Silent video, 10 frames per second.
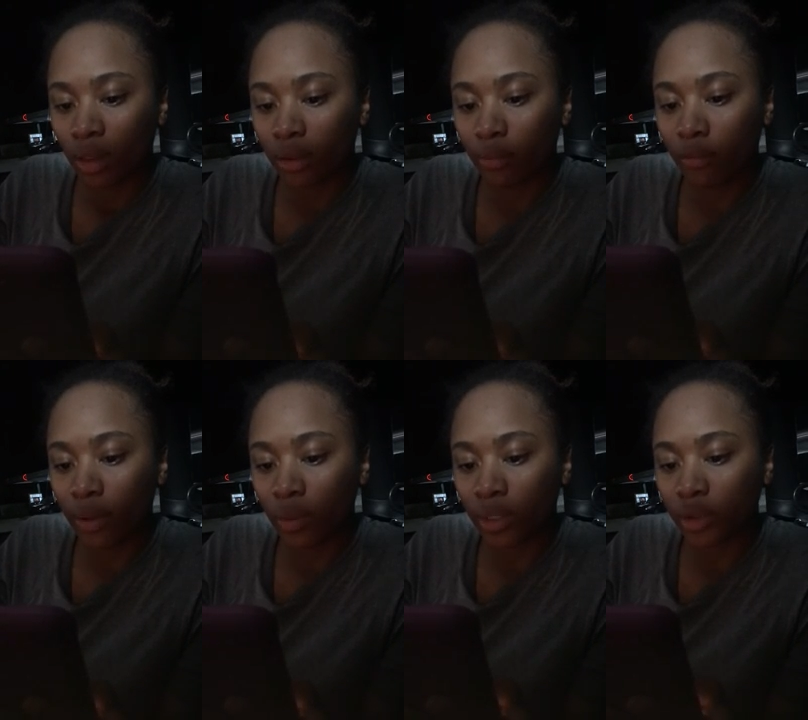The
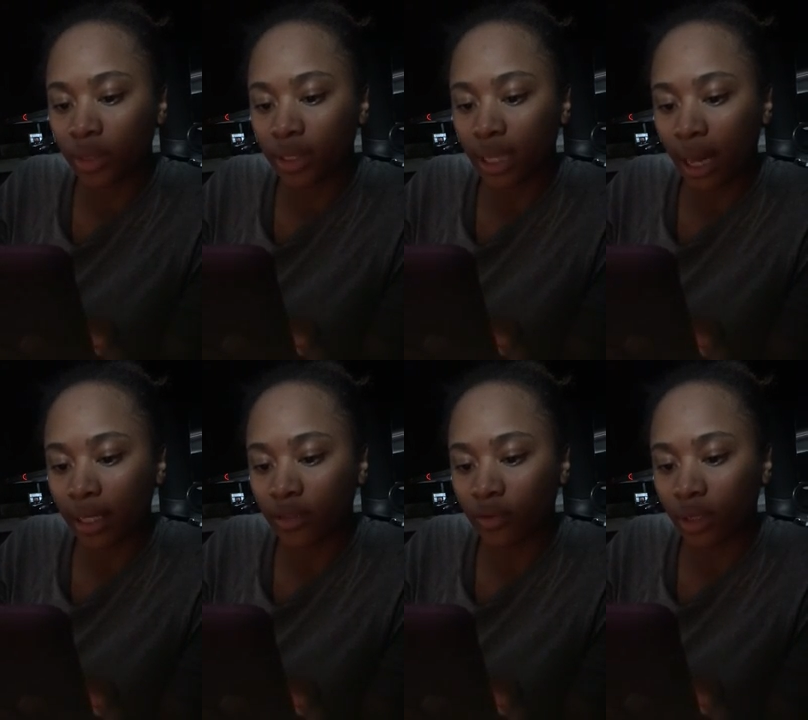movement was
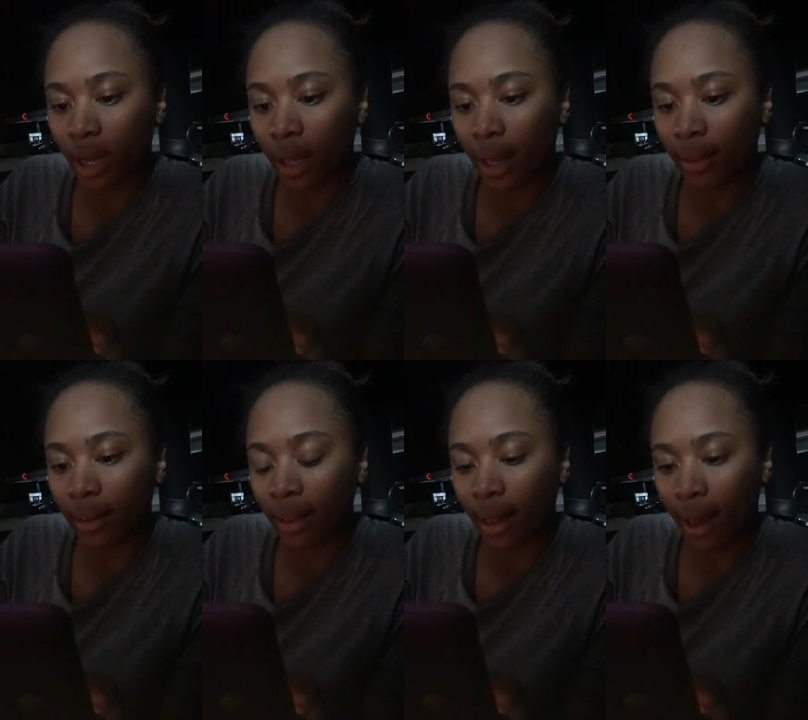criticized for not
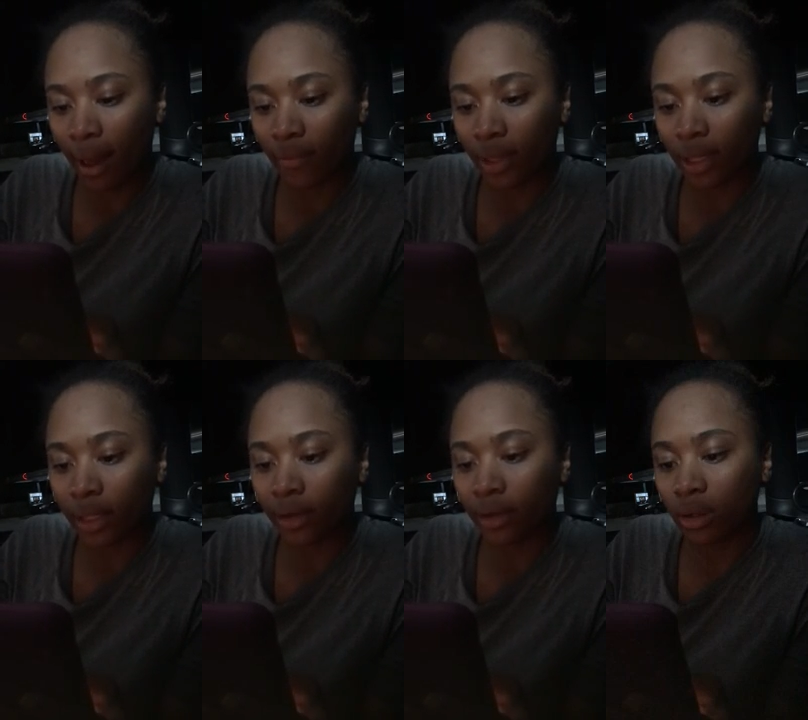having
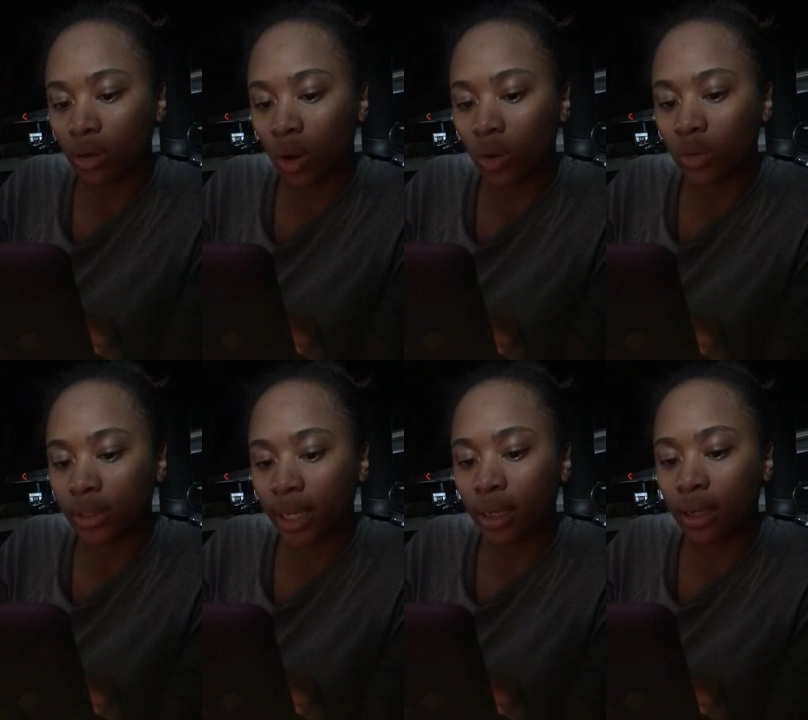clear goals
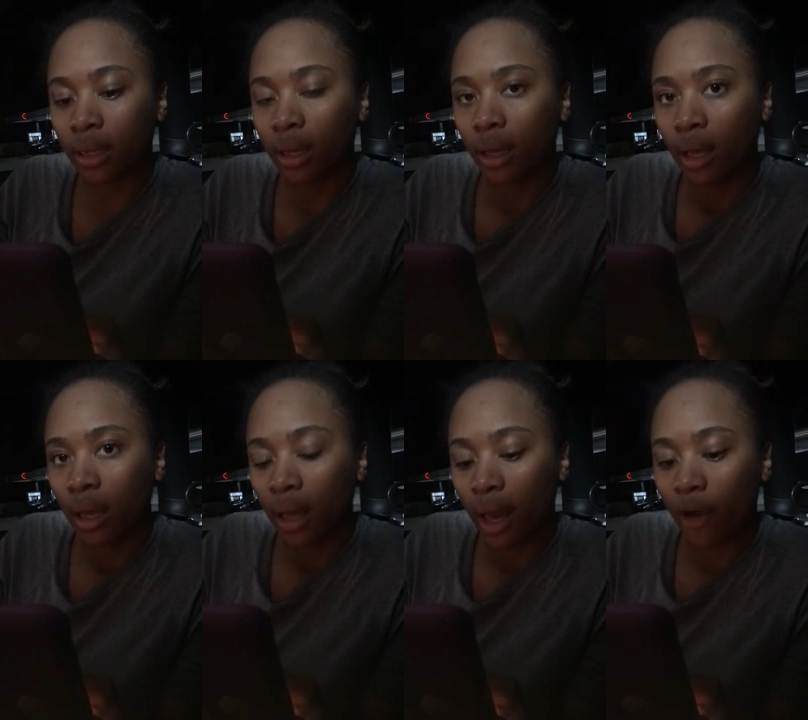that could
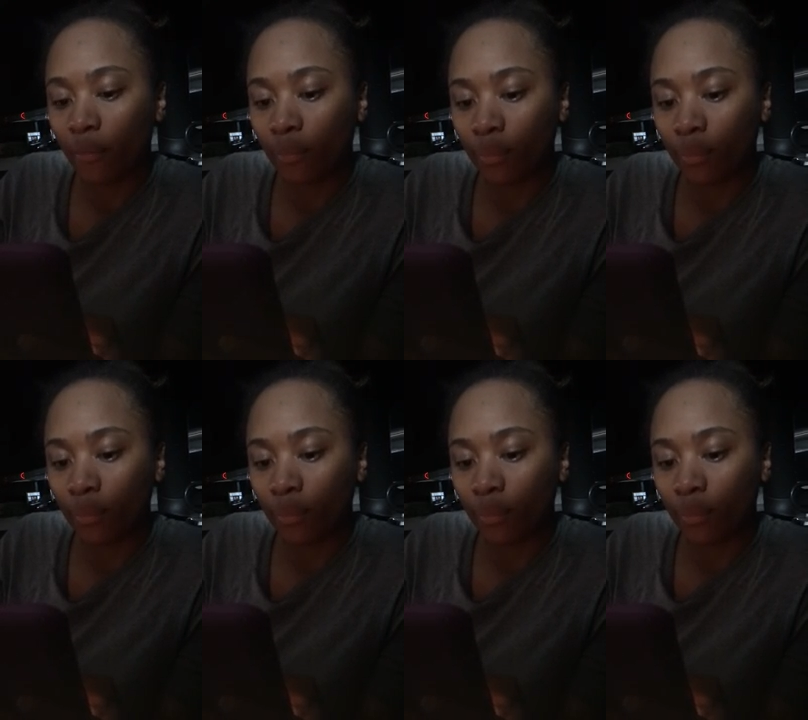have